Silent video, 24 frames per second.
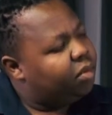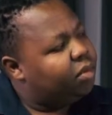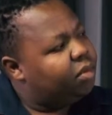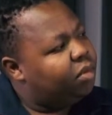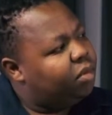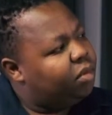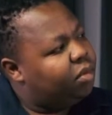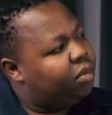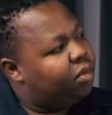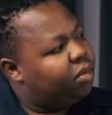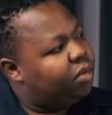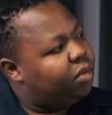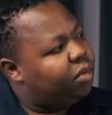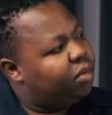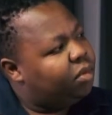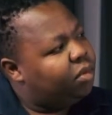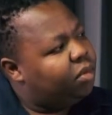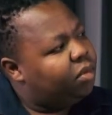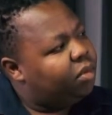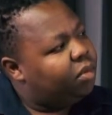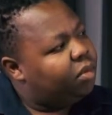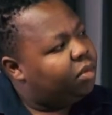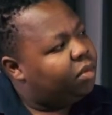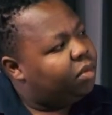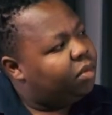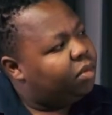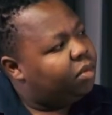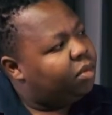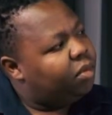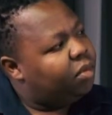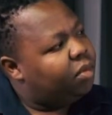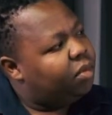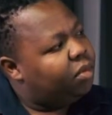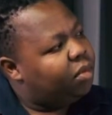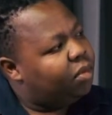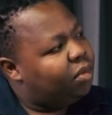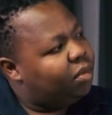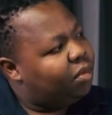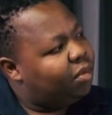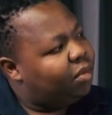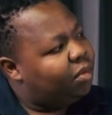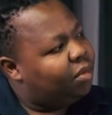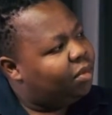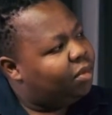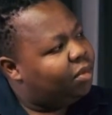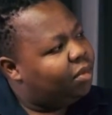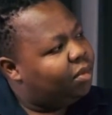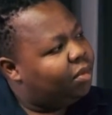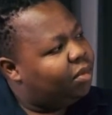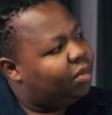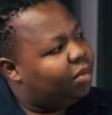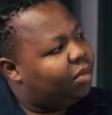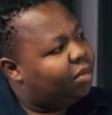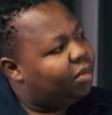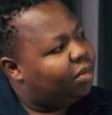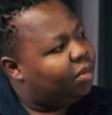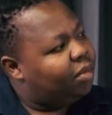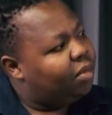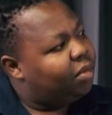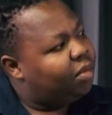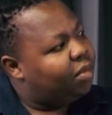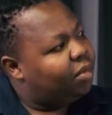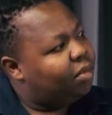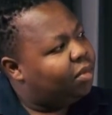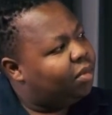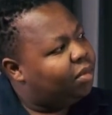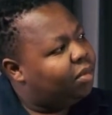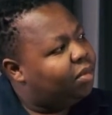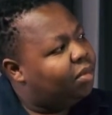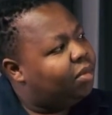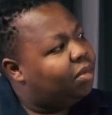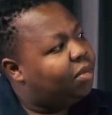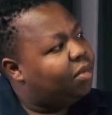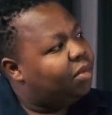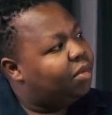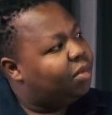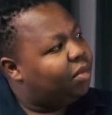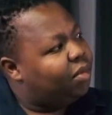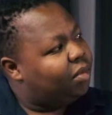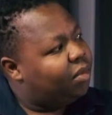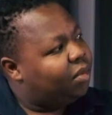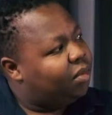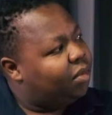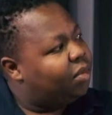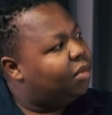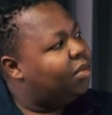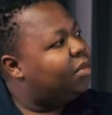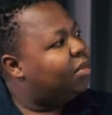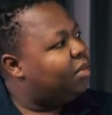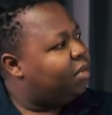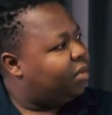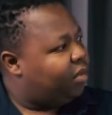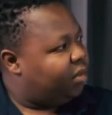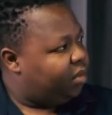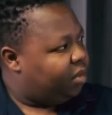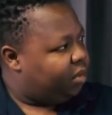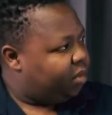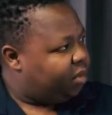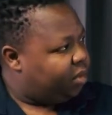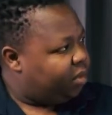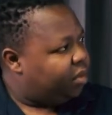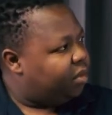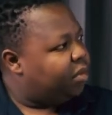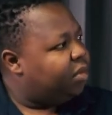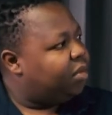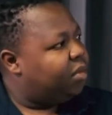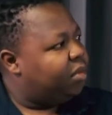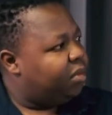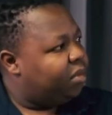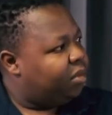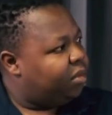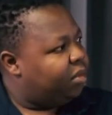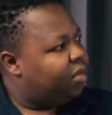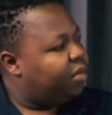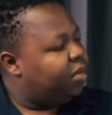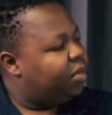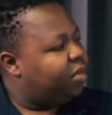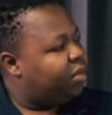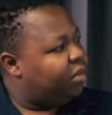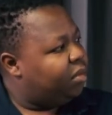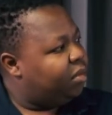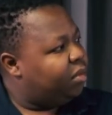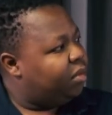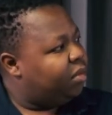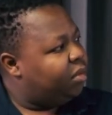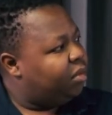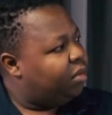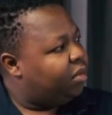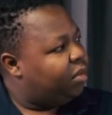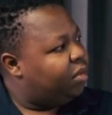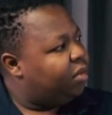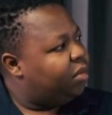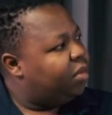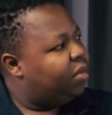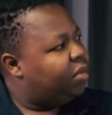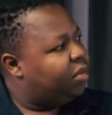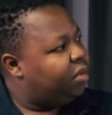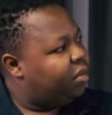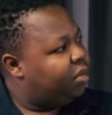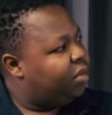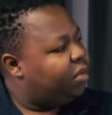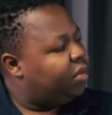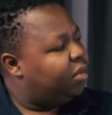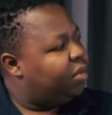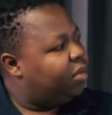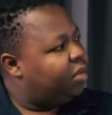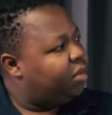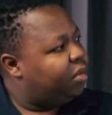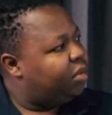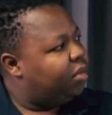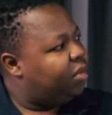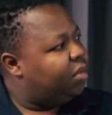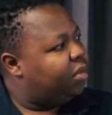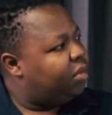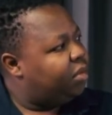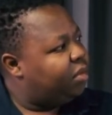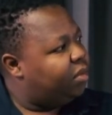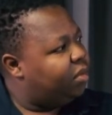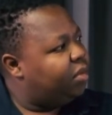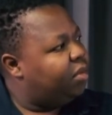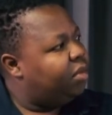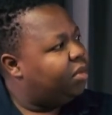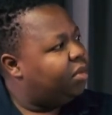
[no speech]